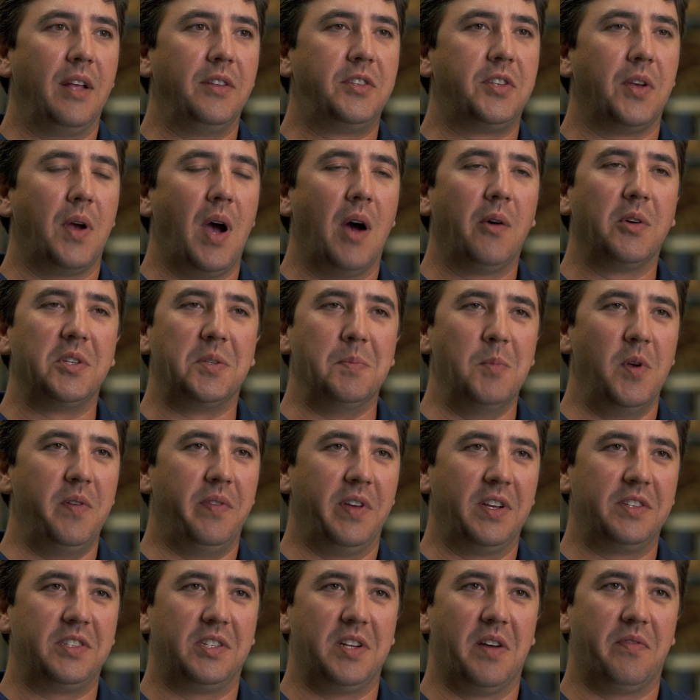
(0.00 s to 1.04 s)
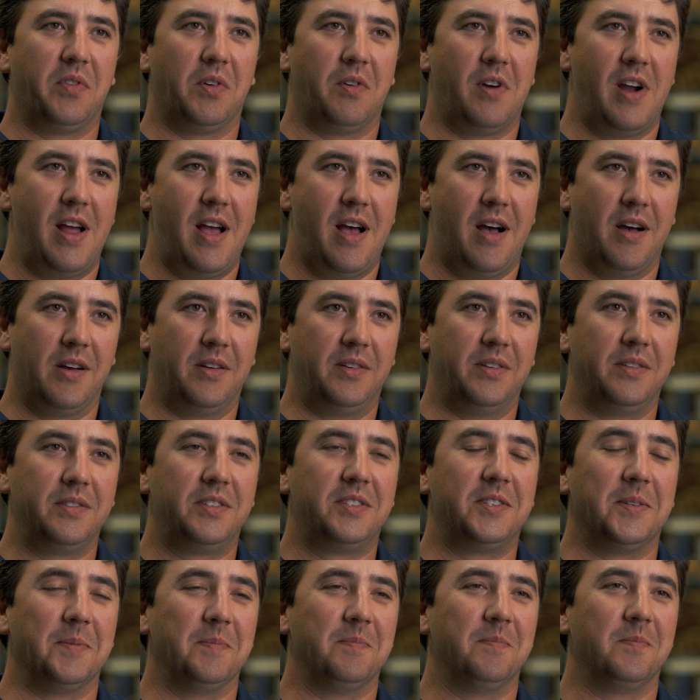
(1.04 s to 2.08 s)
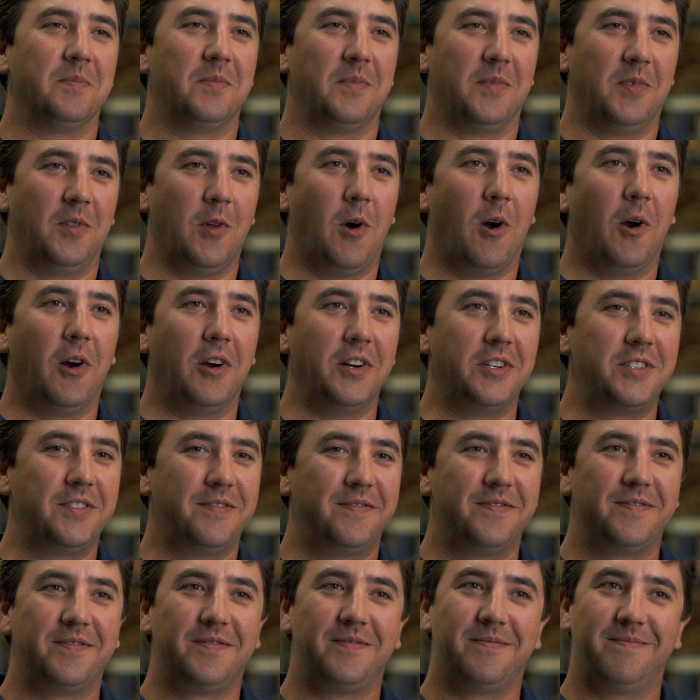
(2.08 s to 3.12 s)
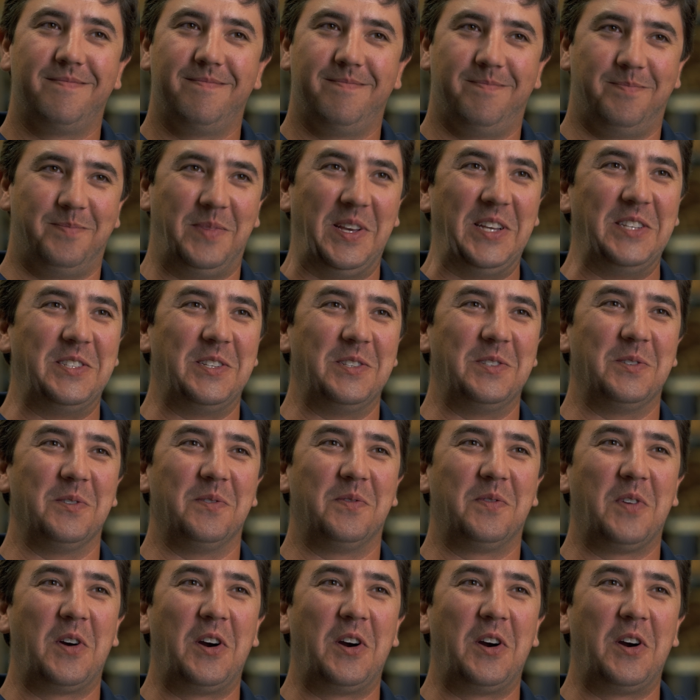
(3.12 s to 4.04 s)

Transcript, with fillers: and so I was moving stuff around, some large pieces of